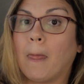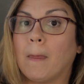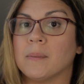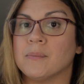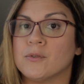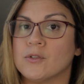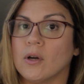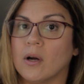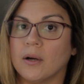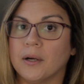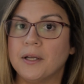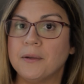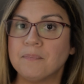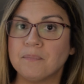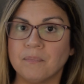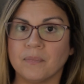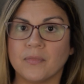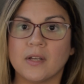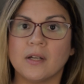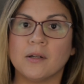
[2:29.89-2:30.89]
I'm
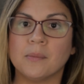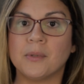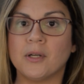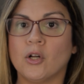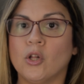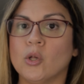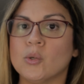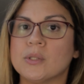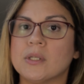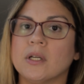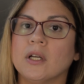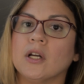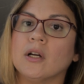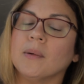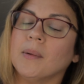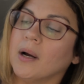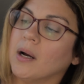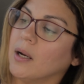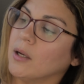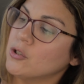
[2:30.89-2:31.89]
sorry, a bit closer
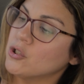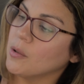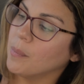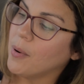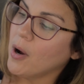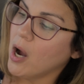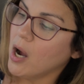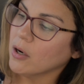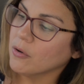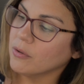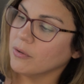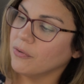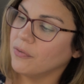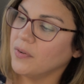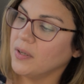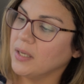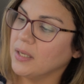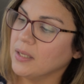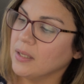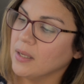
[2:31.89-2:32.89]
here.
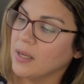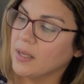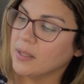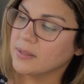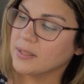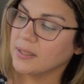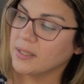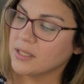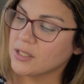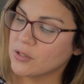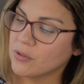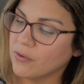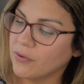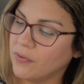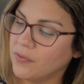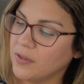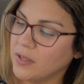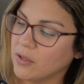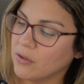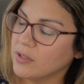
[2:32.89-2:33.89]
Topography, the
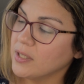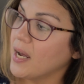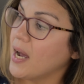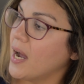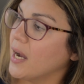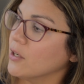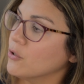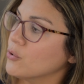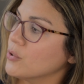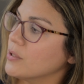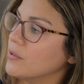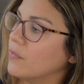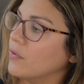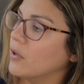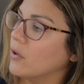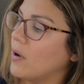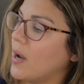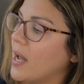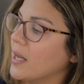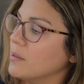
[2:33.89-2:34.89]
lithosphere, the
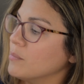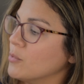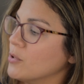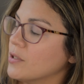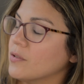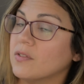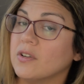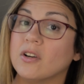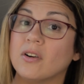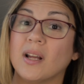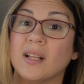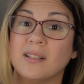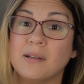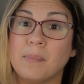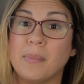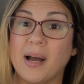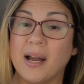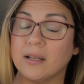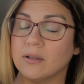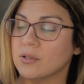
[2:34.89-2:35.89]
hydrosphere, atmosphere, and the
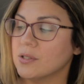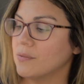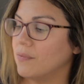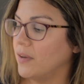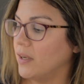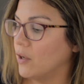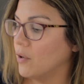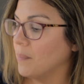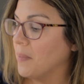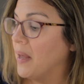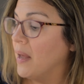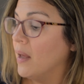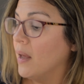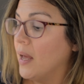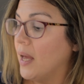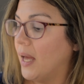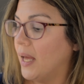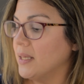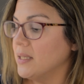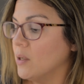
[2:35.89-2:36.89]
biosphere.
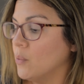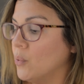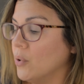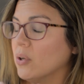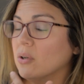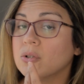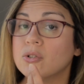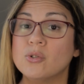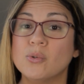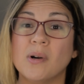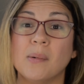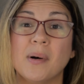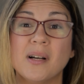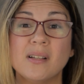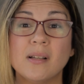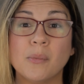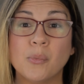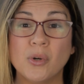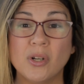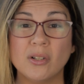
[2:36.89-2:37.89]
And then we're
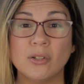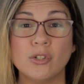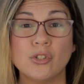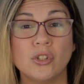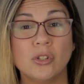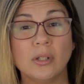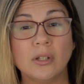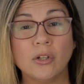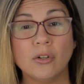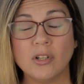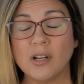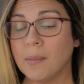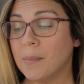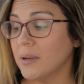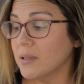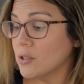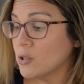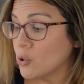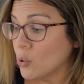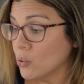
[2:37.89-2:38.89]
gonna learn
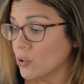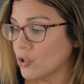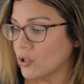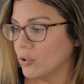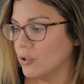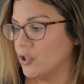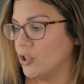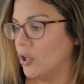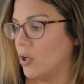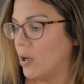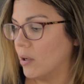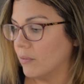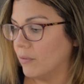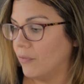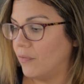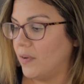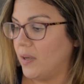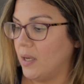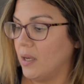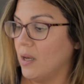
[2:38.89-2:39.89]
about social
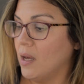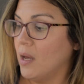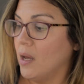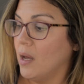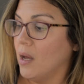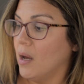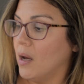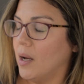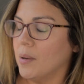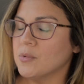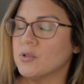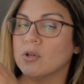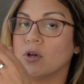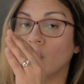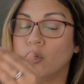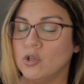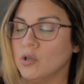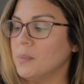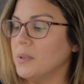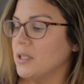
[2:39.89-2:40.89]
geography.
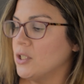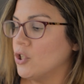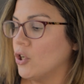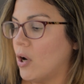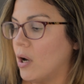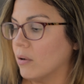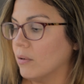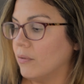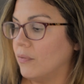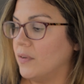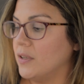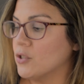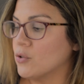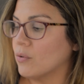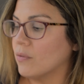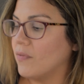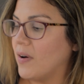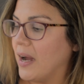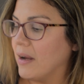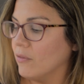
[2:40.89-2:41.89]
Human geography,
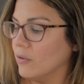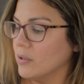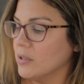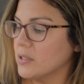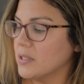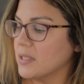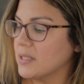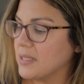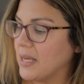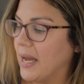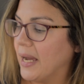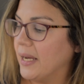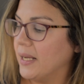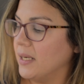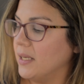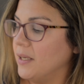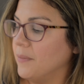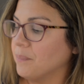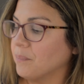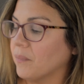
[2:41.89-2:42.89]
survival in
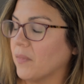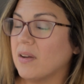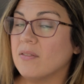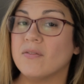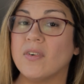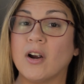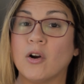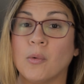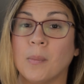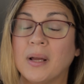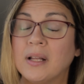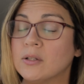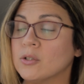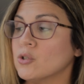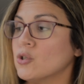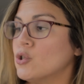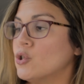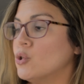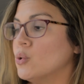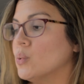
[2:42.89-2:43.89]
society,
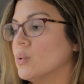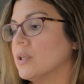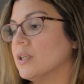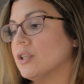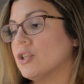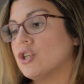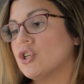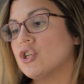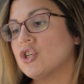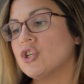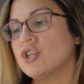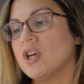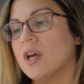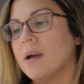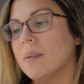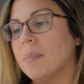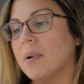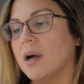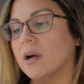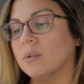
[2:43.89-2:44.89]
environmental
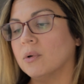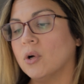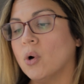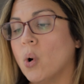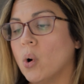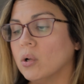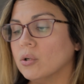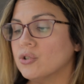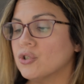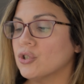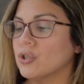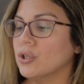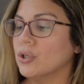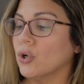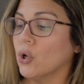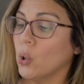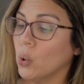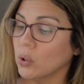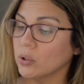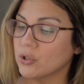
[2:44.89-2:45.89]
stewardship,
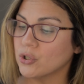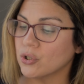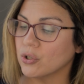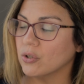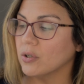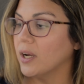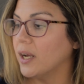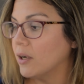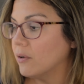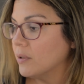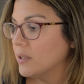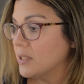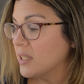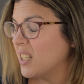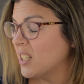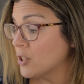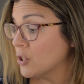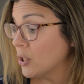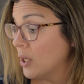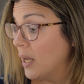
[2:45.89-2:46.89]
agriculture, culture,
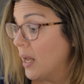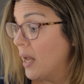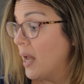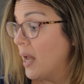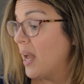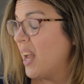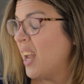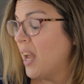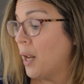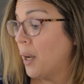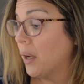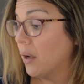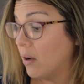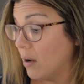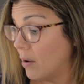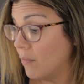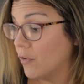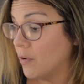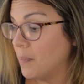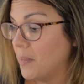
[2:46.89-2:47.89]
heritage, and
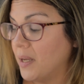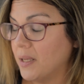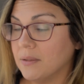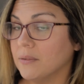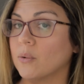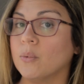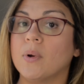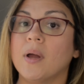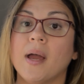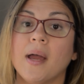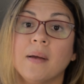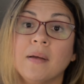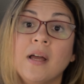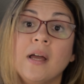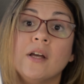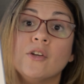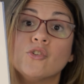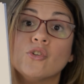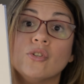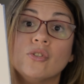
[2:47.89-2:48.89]
government, okay?
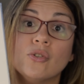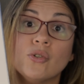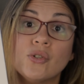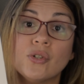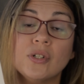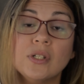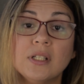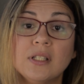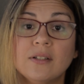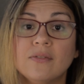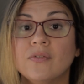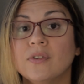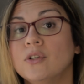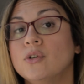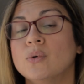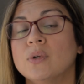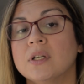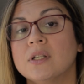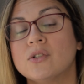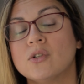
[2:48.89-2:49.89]
So those are the different
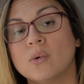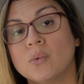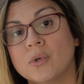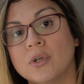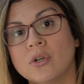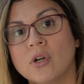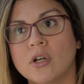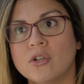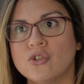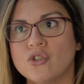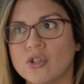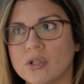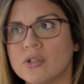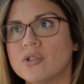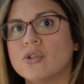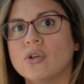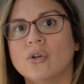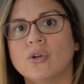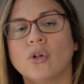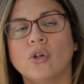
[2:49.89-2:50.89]
units, so we're not
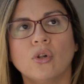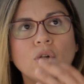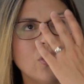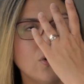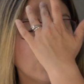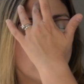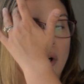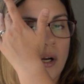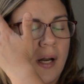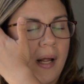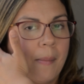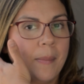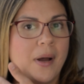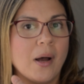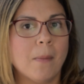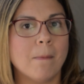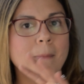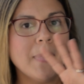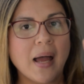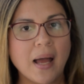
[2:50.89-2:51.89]
just gonna learn
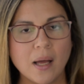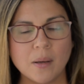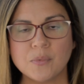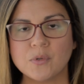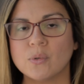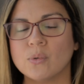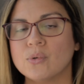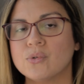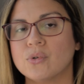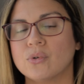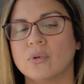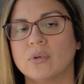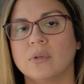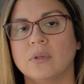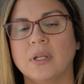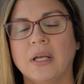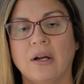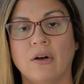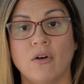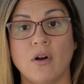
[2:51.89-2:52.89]
about maps, we're also
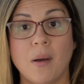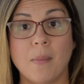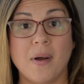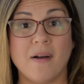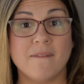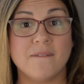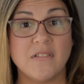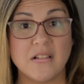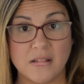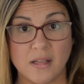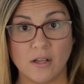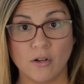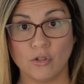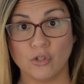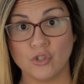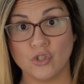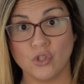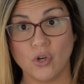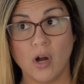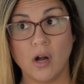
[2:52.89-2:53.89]
gonna learn about physical
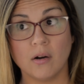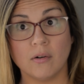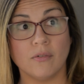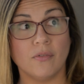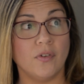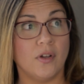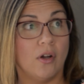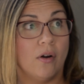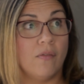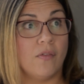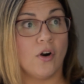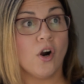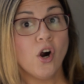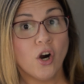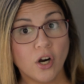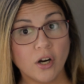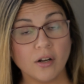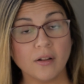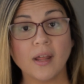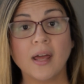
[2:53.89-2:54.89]
geography of our
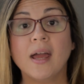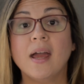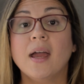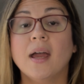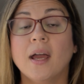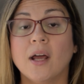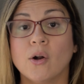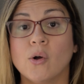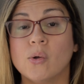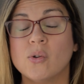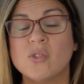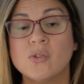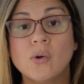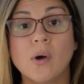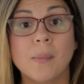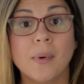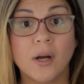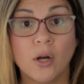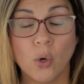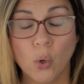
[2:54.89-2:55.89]
earth and also
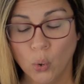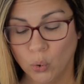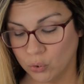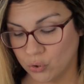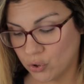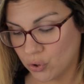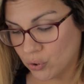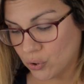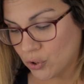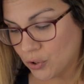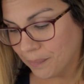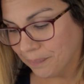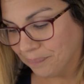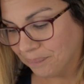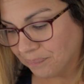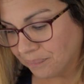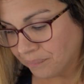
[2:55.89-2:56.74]
about cultures.